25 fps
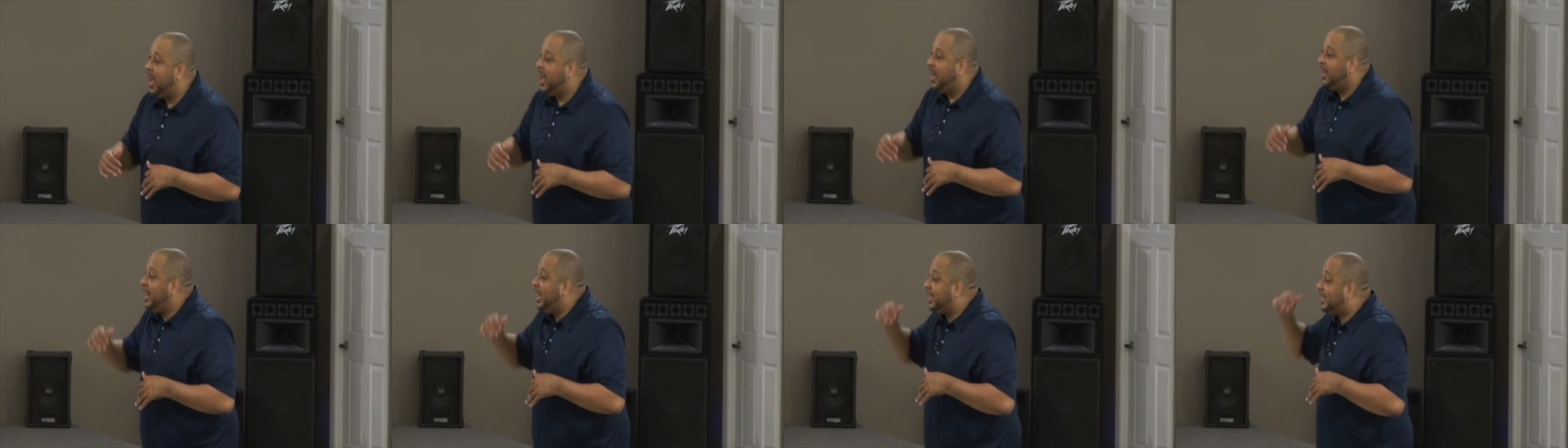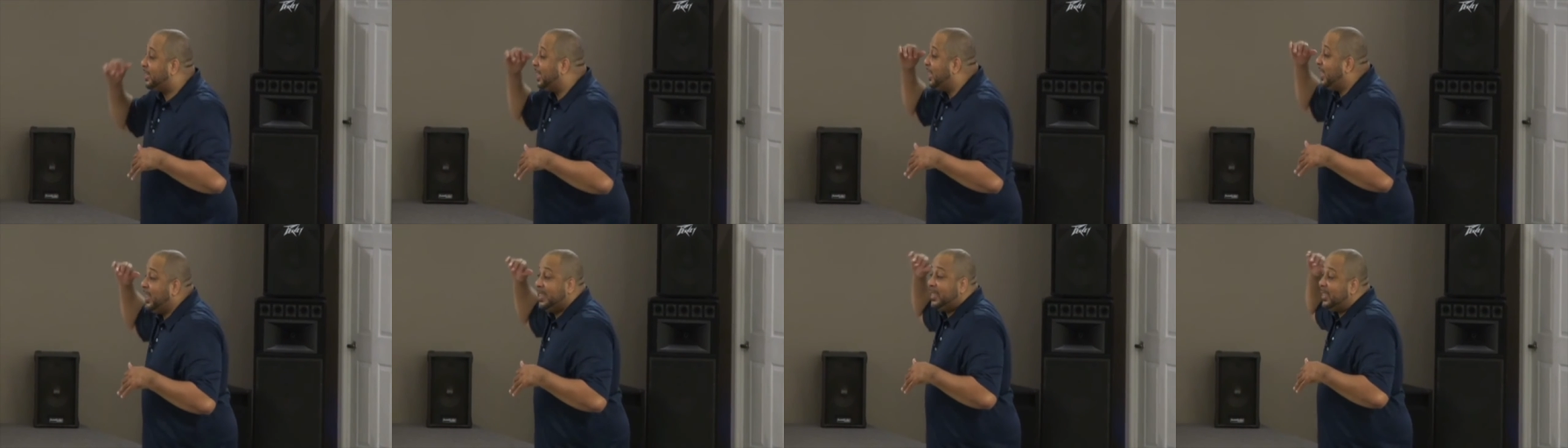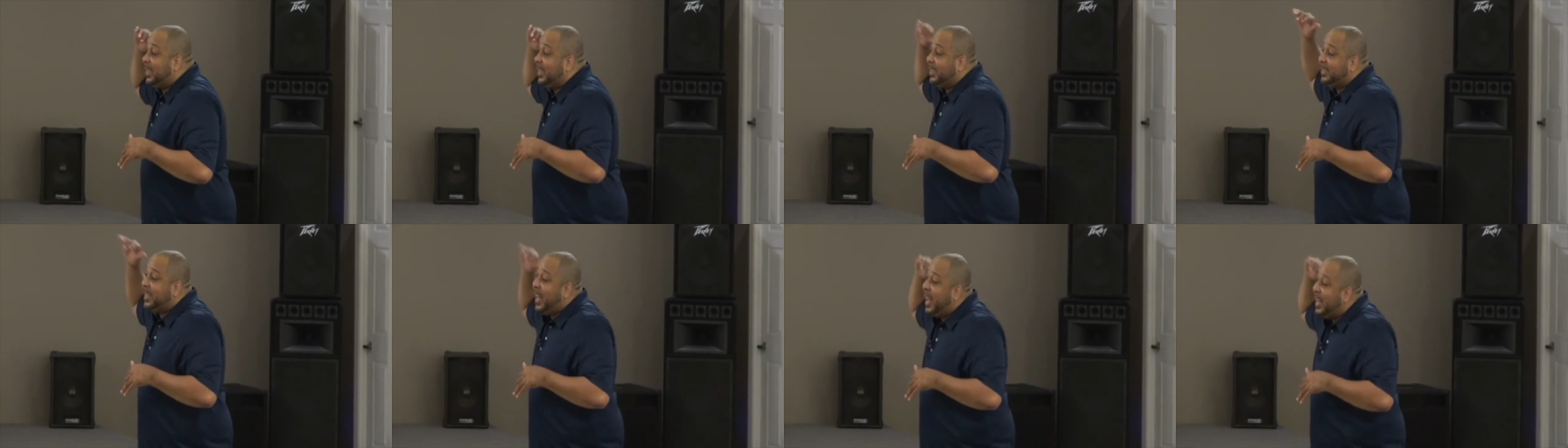Listen, this
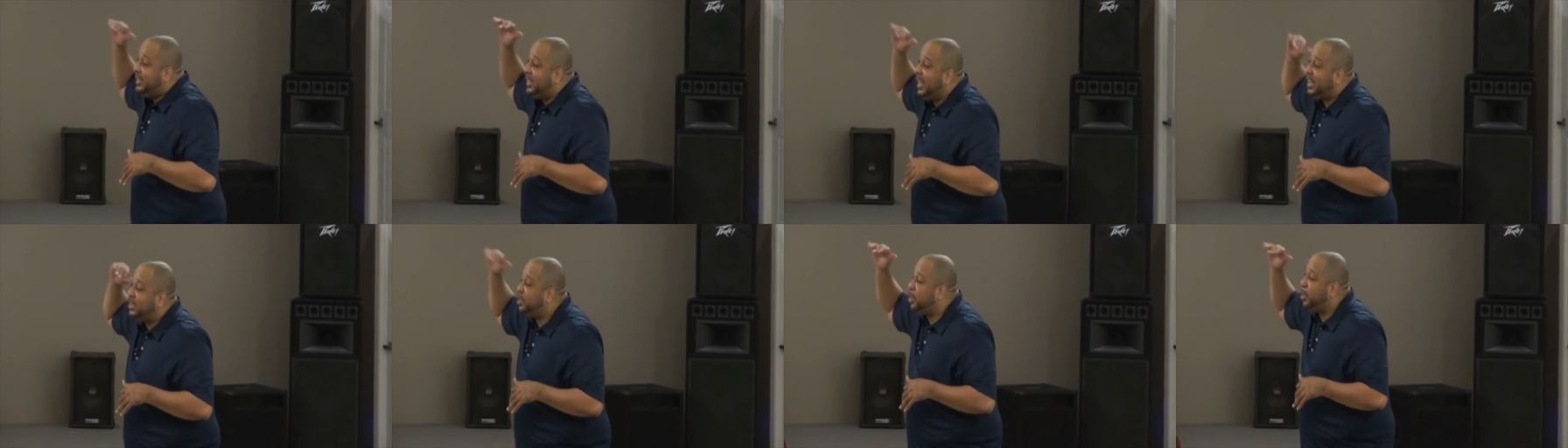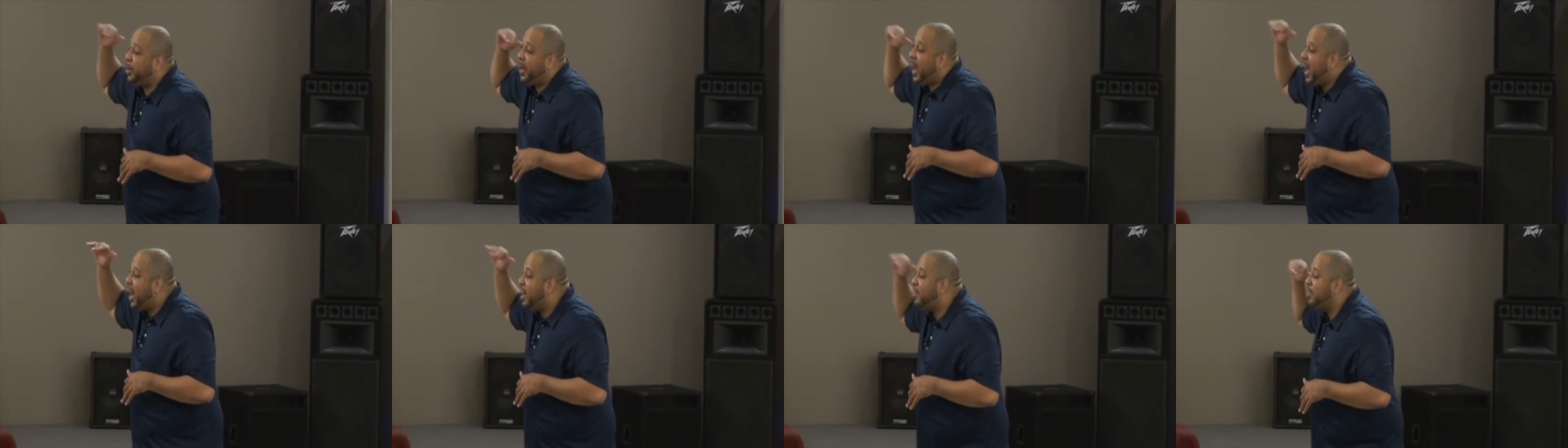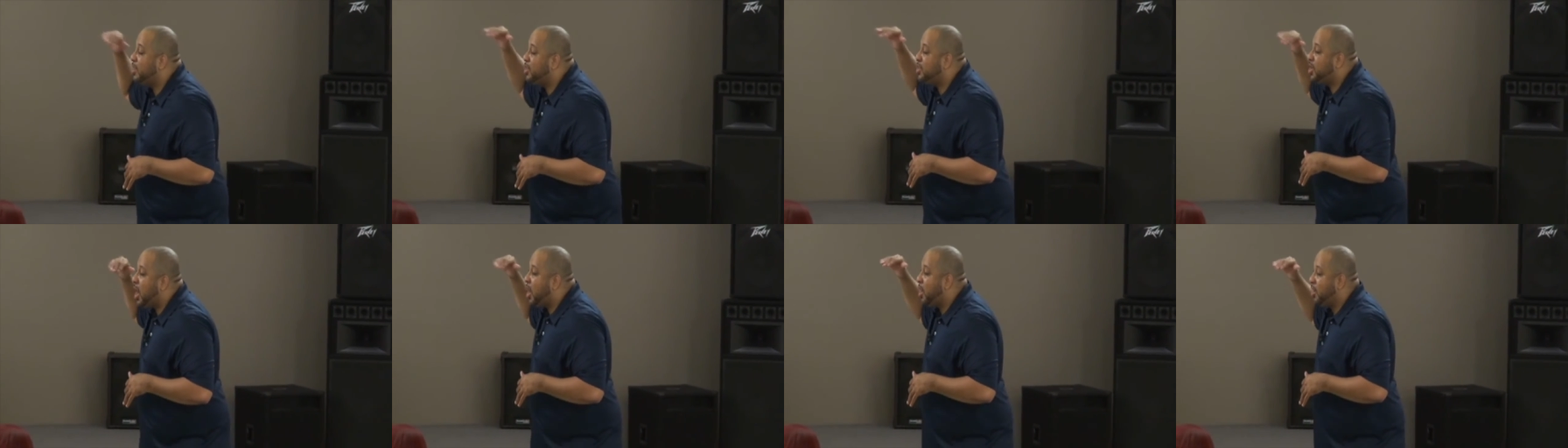is the things that you hear
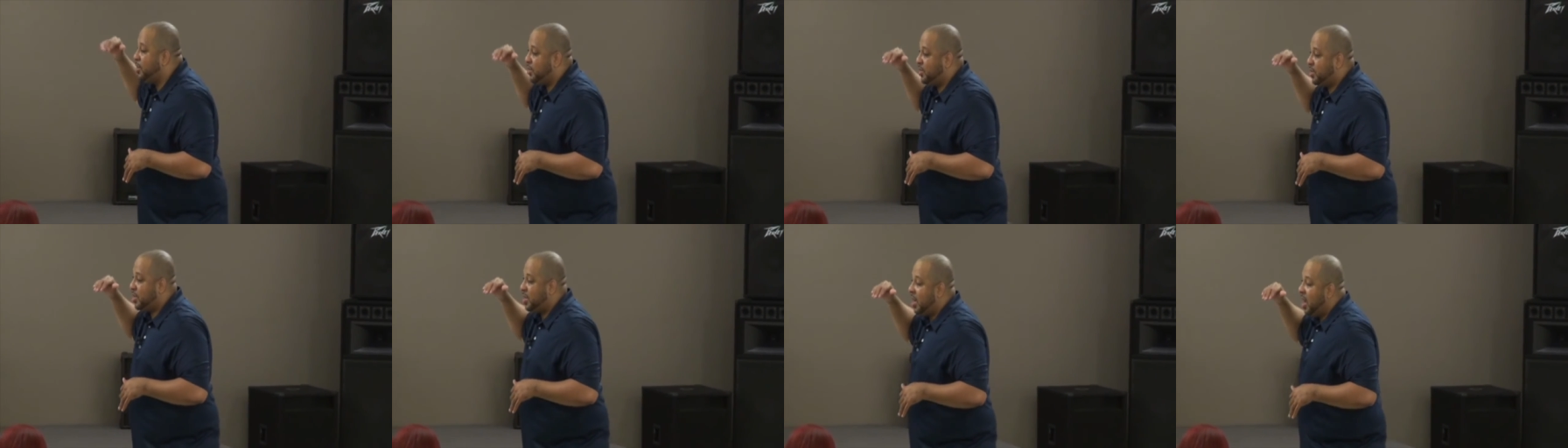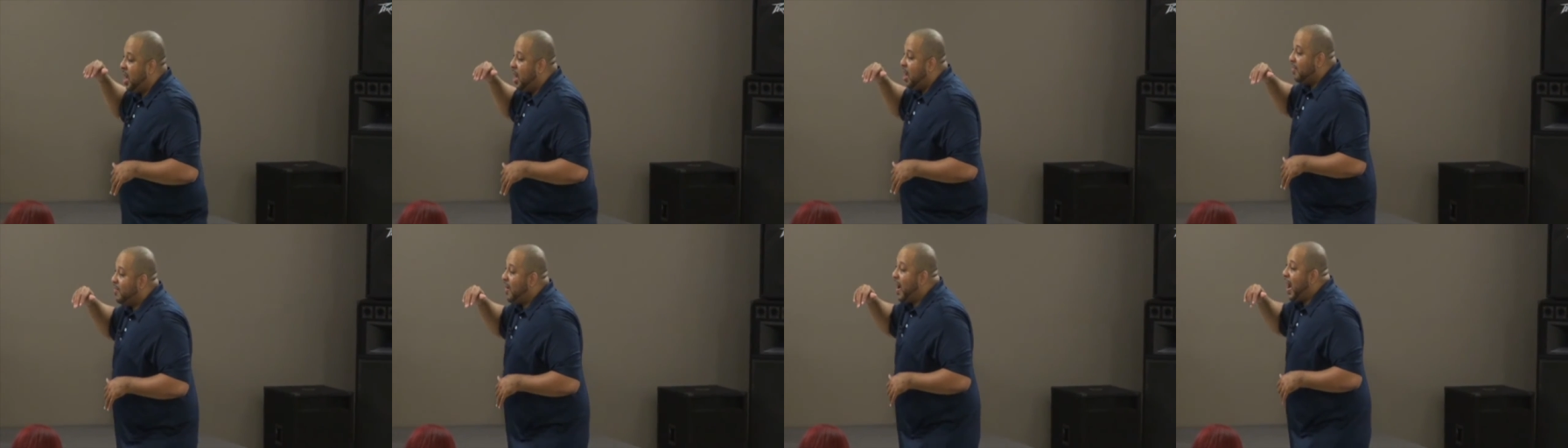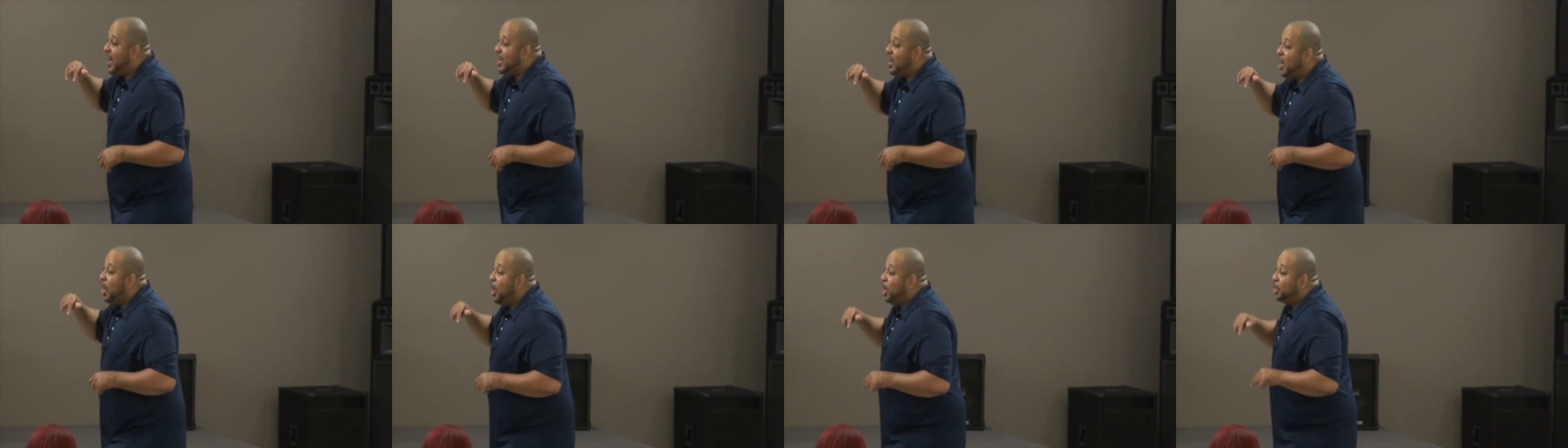in church,
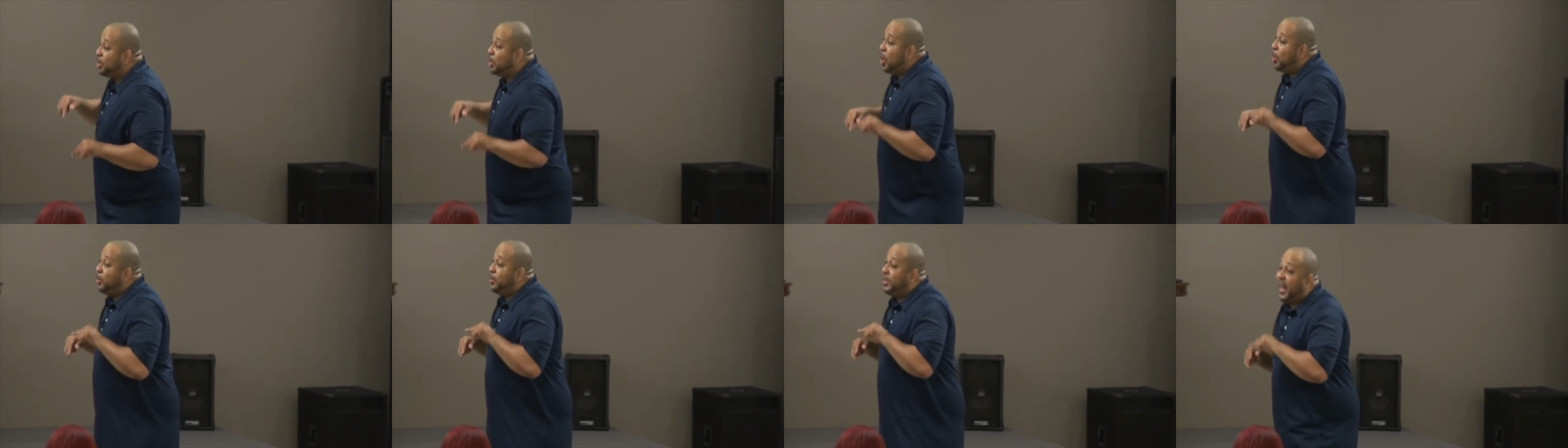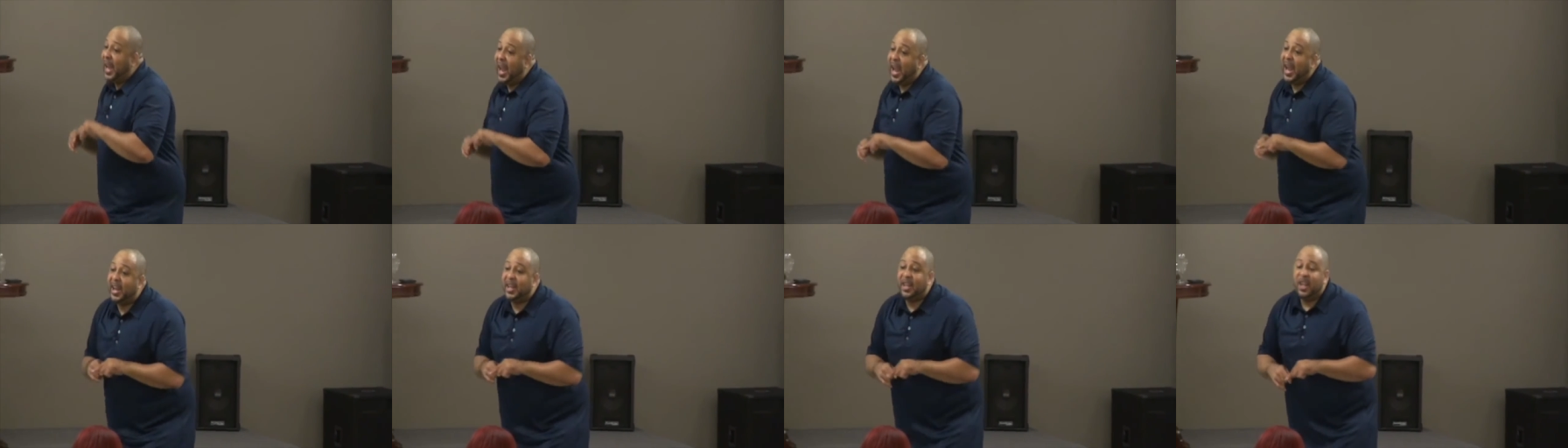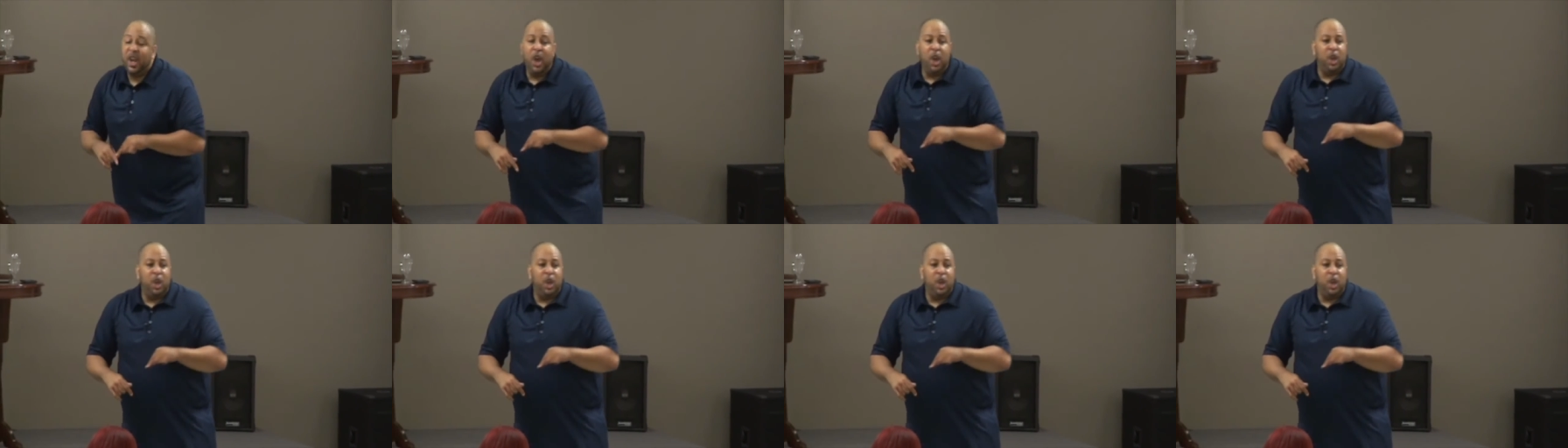right? So then